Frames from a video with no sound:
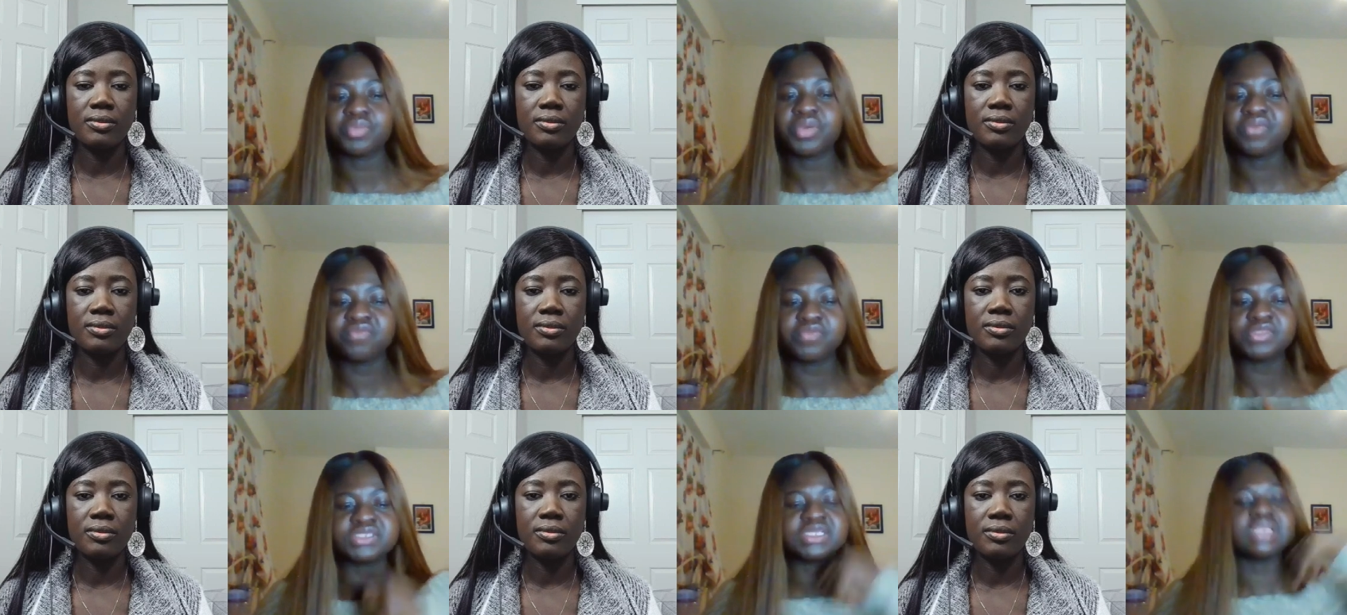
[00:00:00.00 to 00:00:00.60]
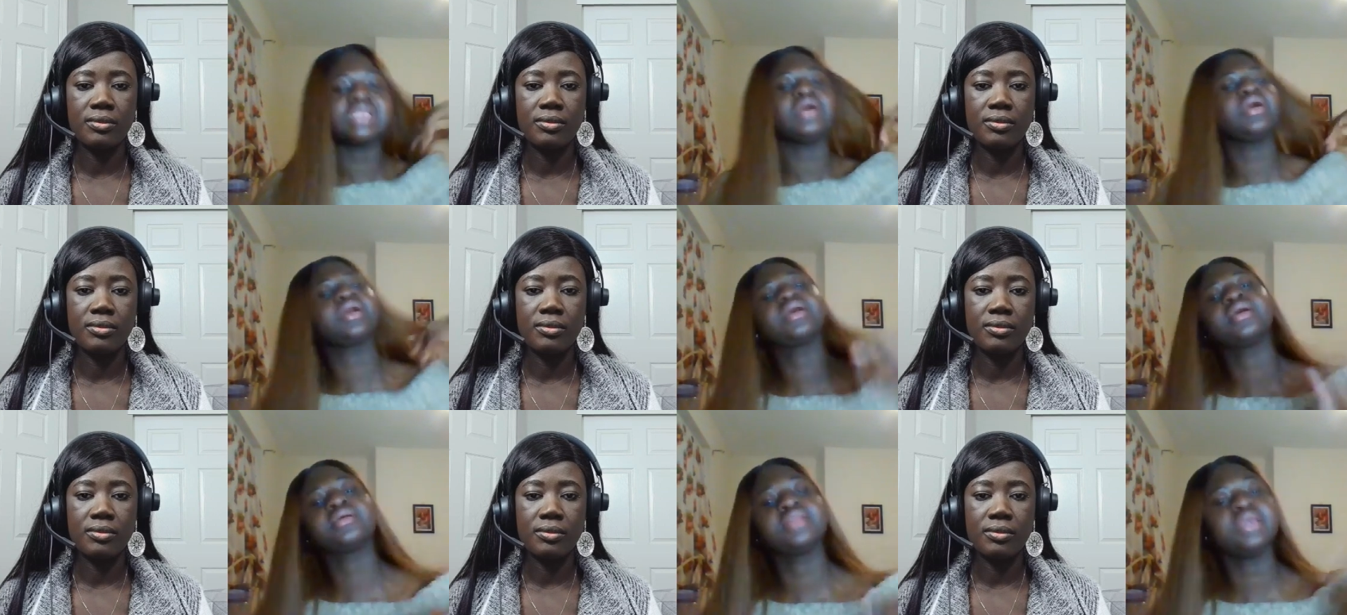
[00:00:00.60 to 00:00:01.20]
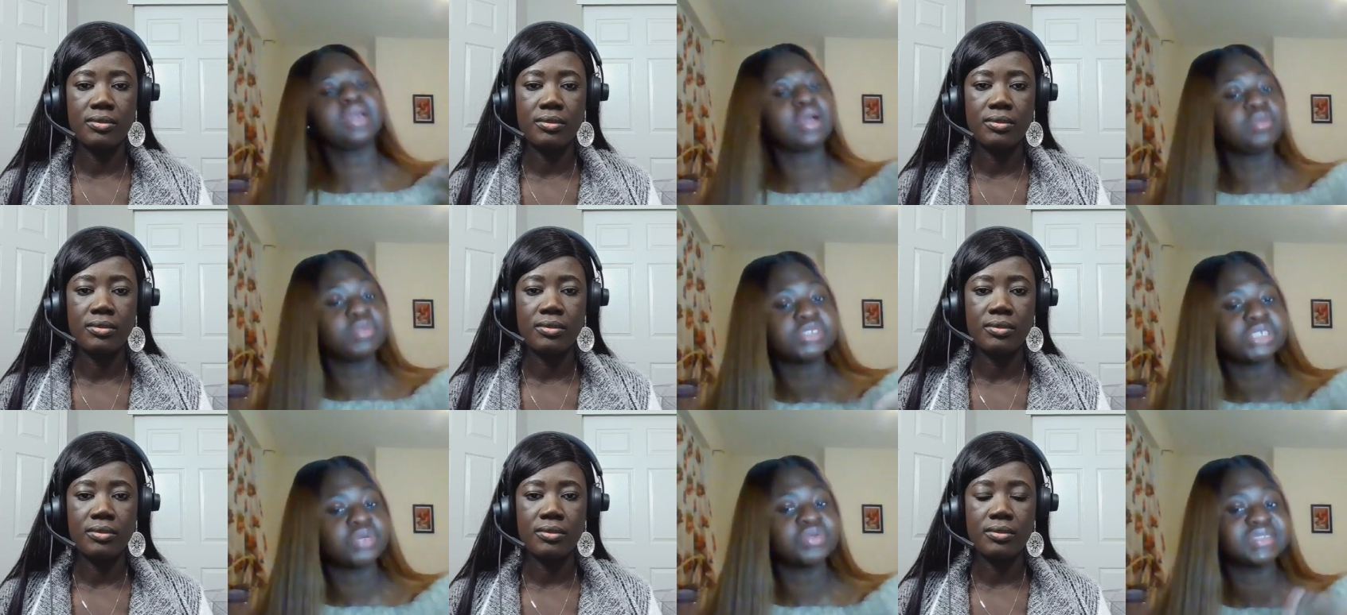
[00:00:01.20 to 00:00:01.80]
Speaker 1: But if you sit down and calculate how
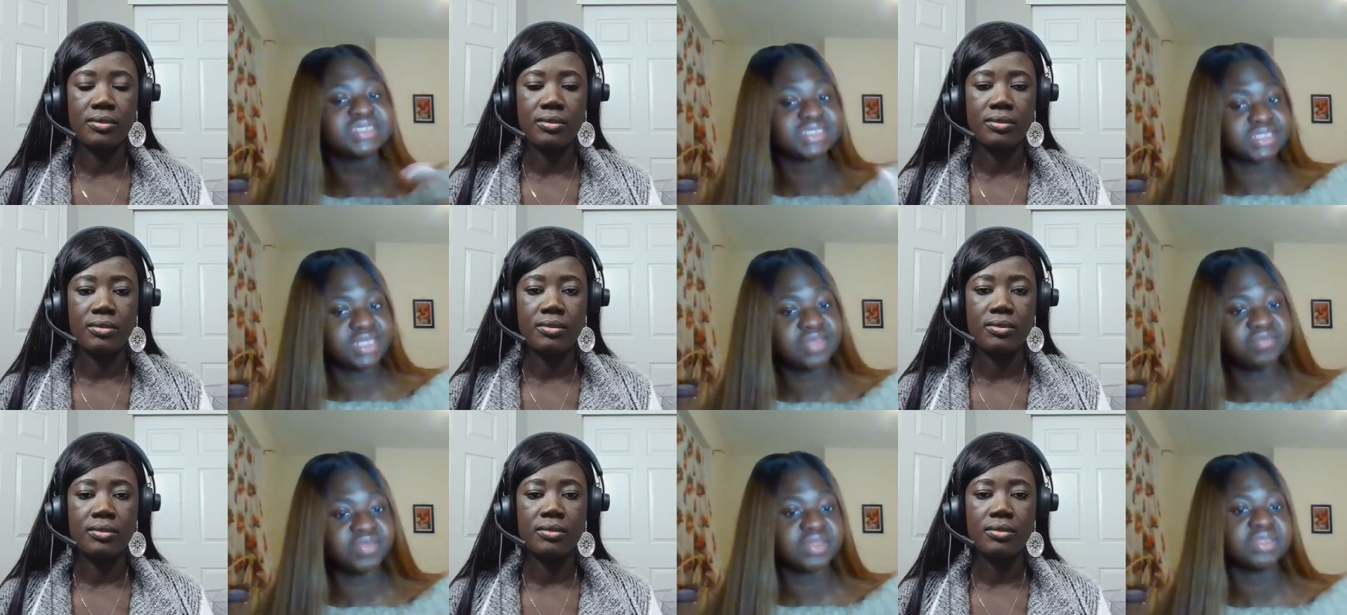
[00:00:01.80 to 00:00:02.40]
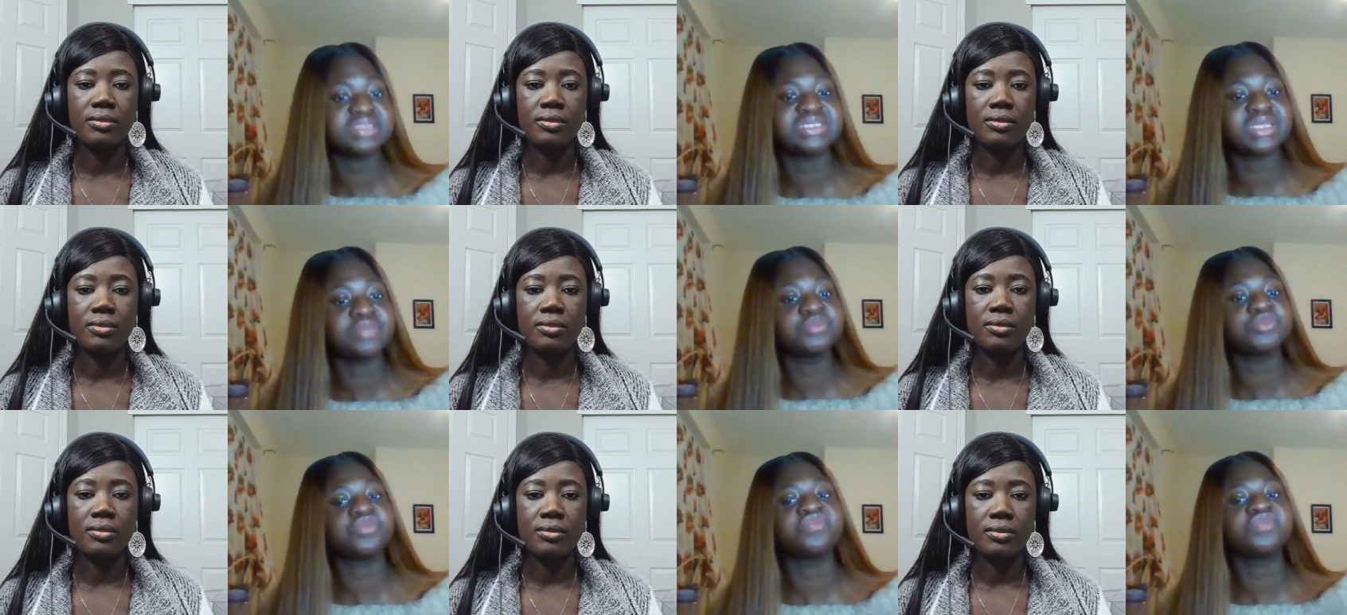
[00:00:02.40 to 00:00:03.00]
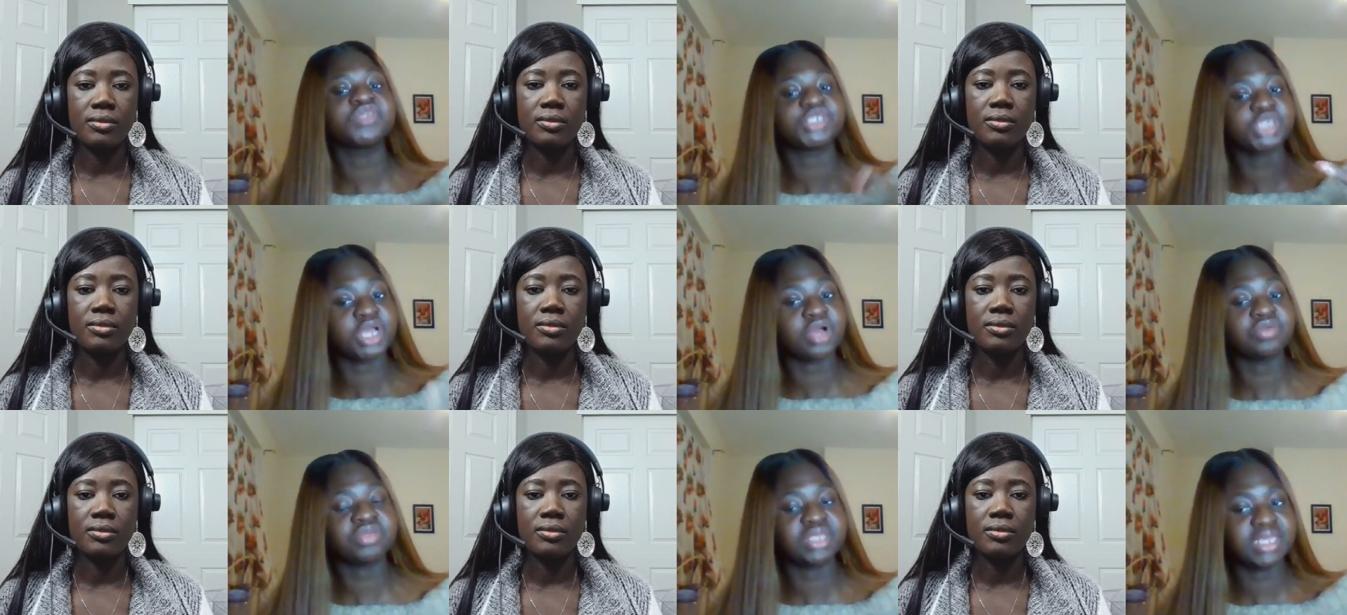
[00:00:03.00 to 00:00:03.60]
much I was saving in terms of
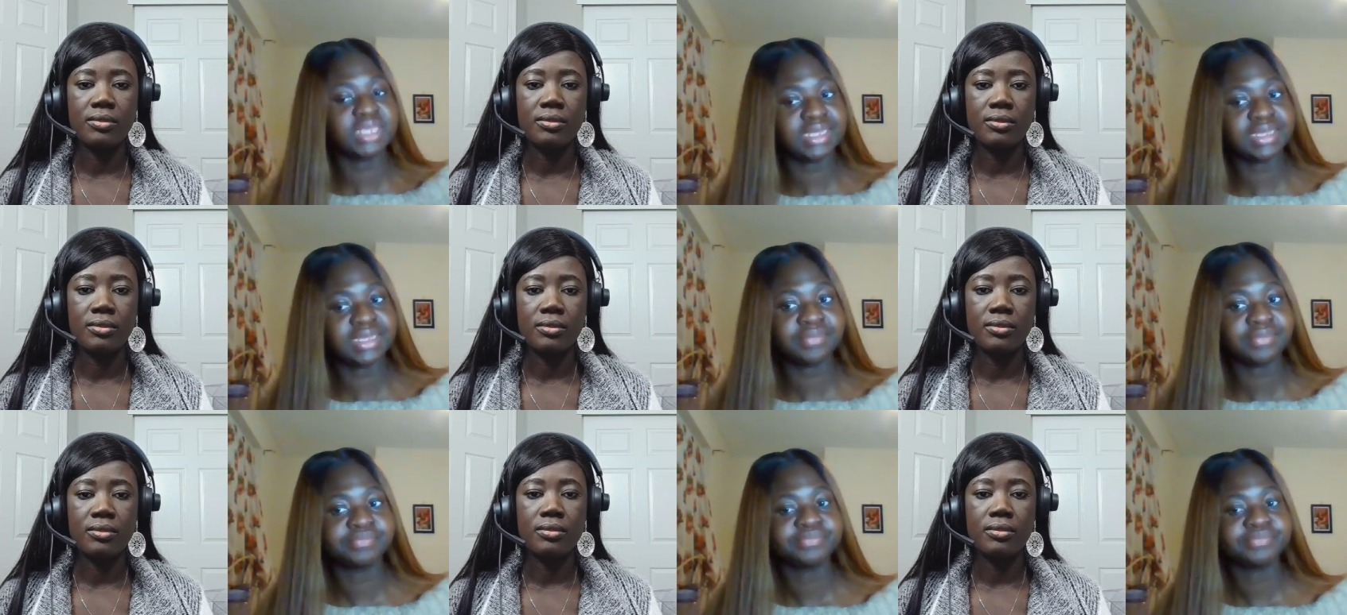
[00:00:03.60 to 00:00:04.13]
childcare,